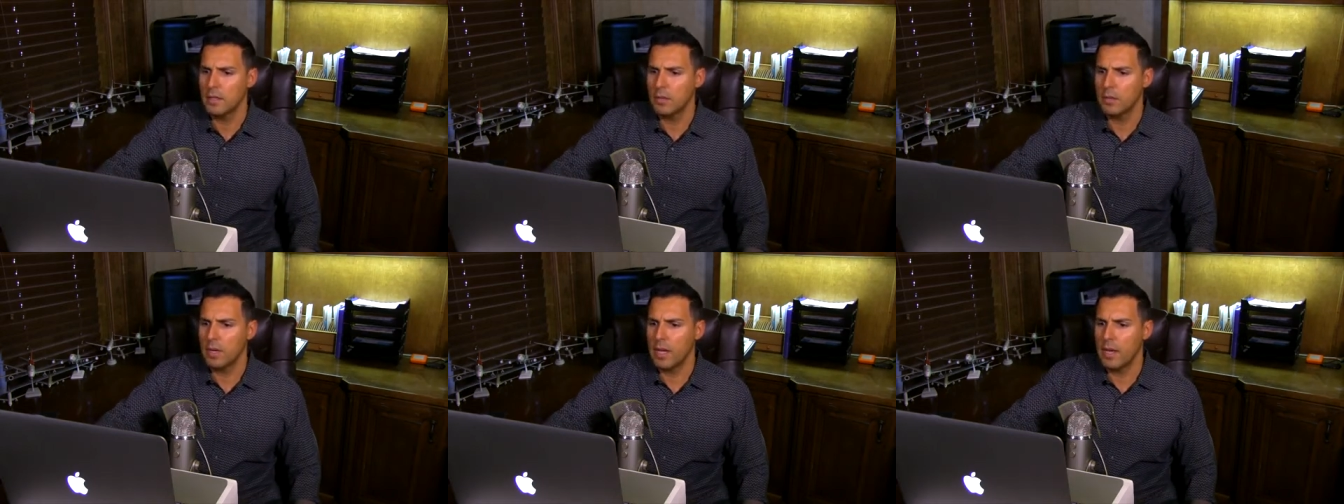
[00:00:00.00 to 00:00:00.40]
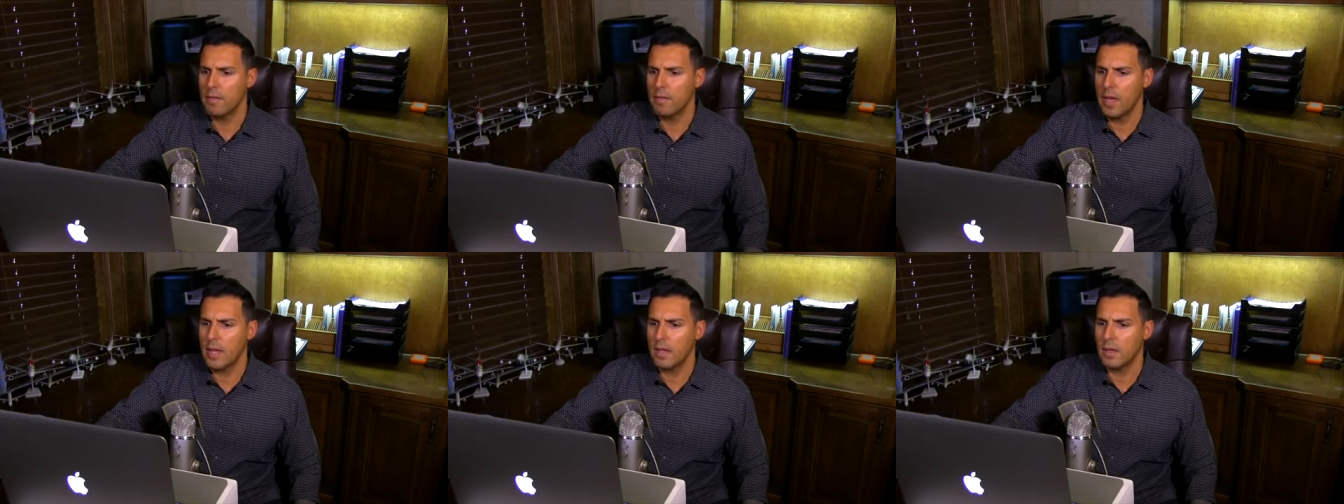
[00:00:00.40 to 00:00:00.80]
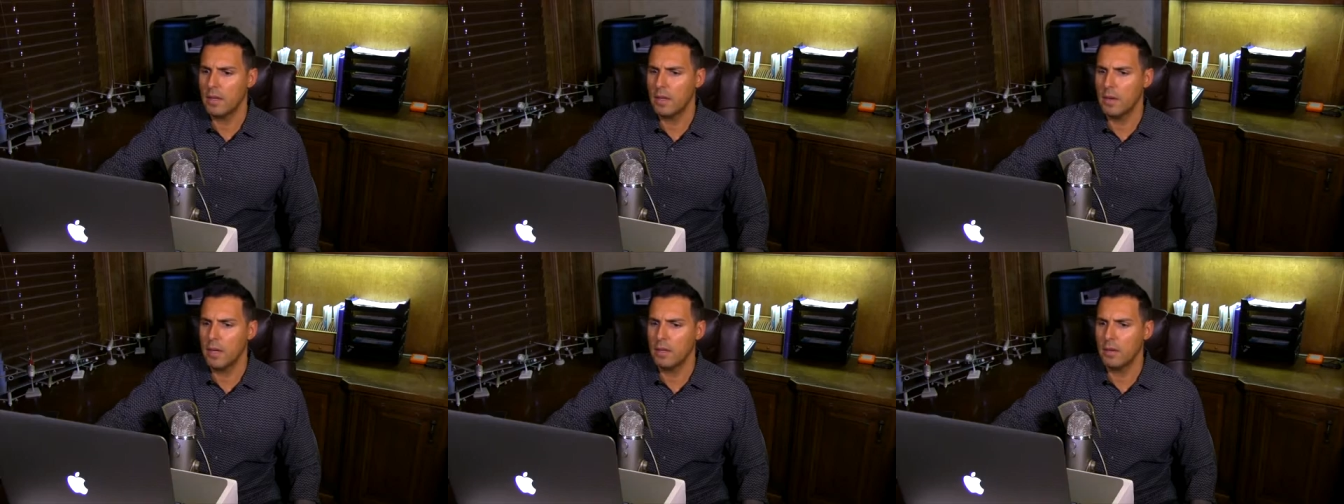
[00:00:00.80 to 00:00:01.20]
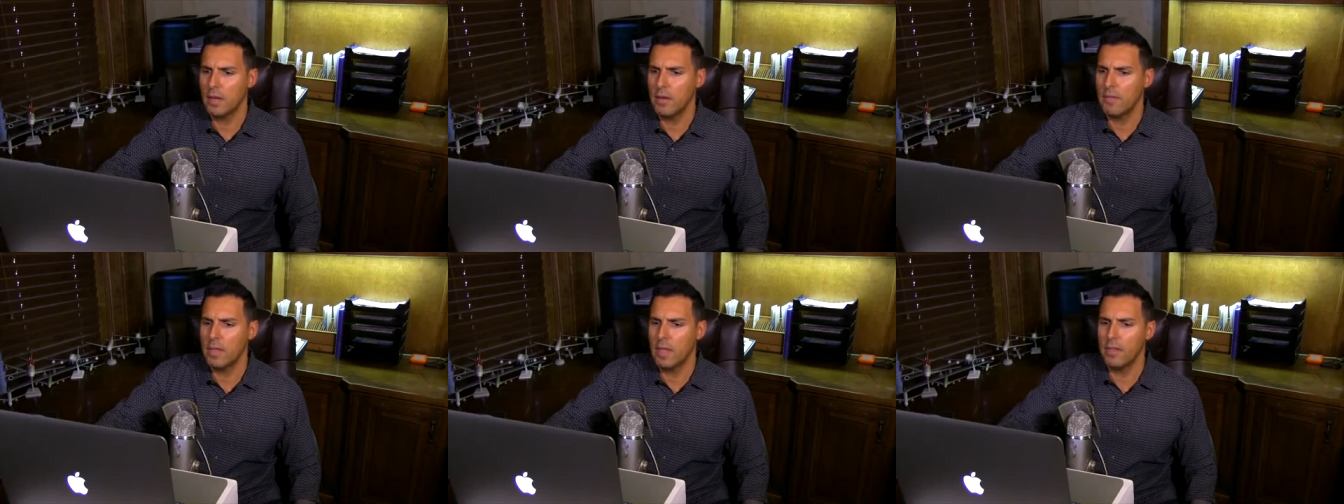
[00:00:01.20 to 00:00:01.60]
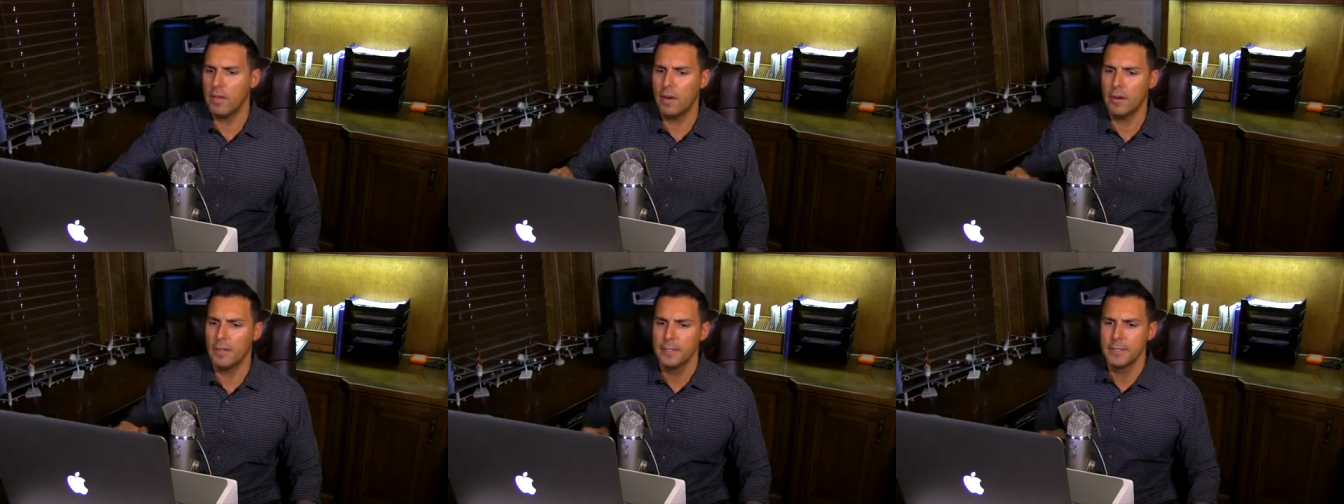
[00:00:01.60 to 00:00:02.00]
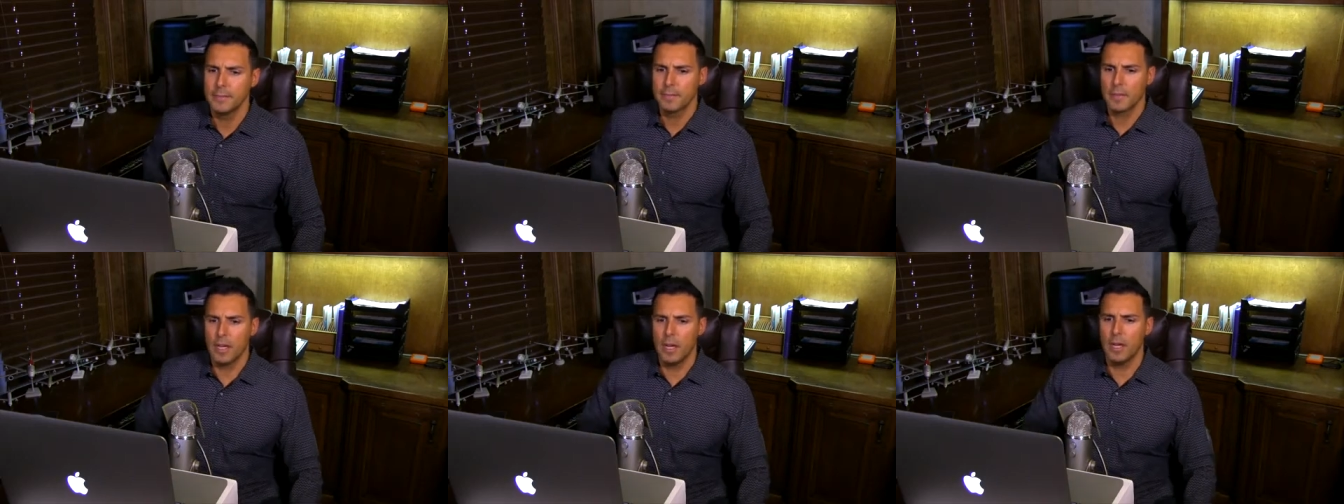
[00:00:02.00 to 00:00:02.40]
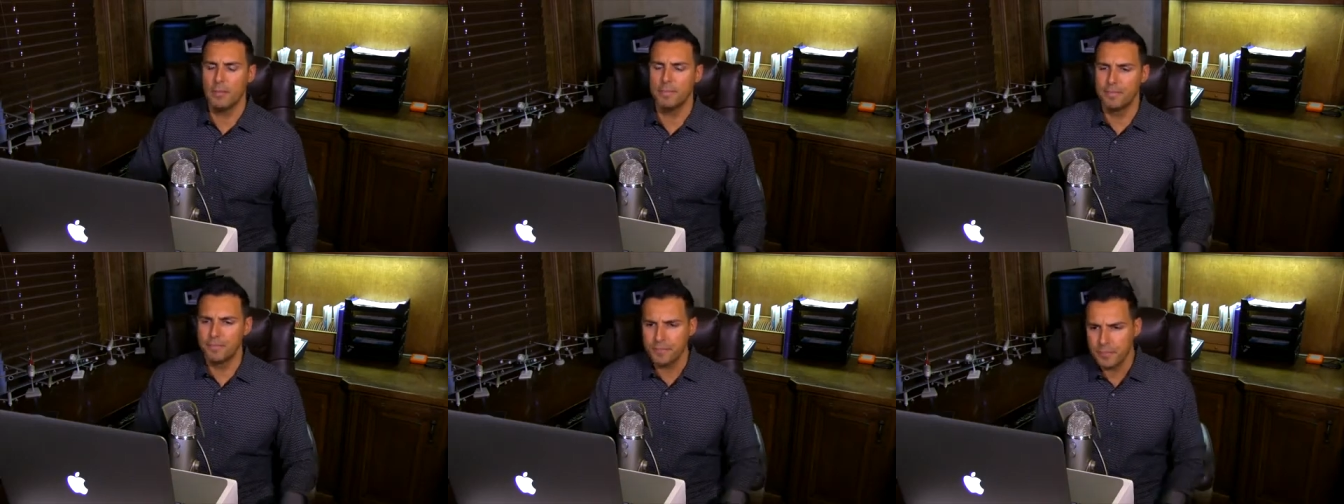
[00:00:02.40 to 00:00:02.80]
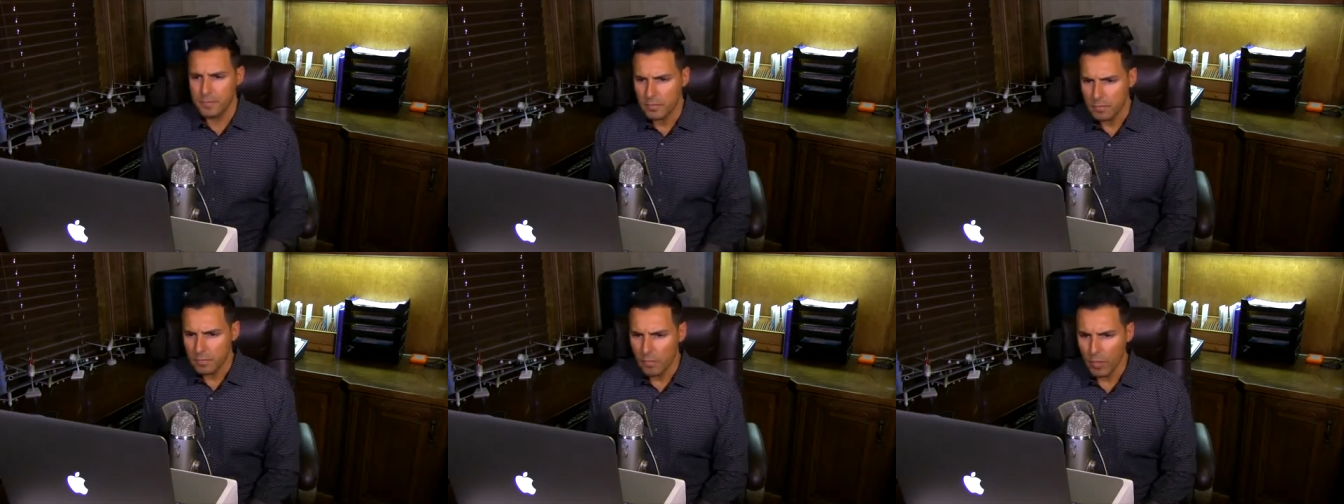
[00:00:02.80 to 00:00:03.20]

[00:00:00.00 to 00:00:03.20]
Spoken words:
do I have that? No. We have incredible trainers.